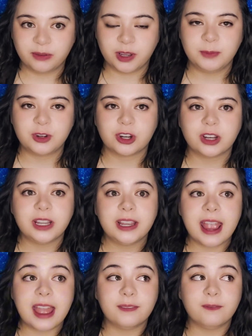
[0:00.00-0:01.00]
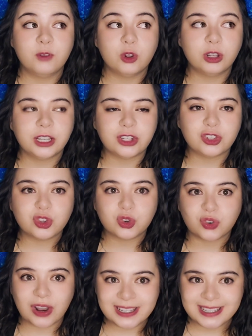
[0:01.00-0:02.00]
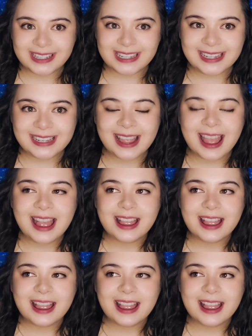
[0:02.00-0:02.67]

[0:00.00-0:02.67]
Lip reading: flame journey and fully trusting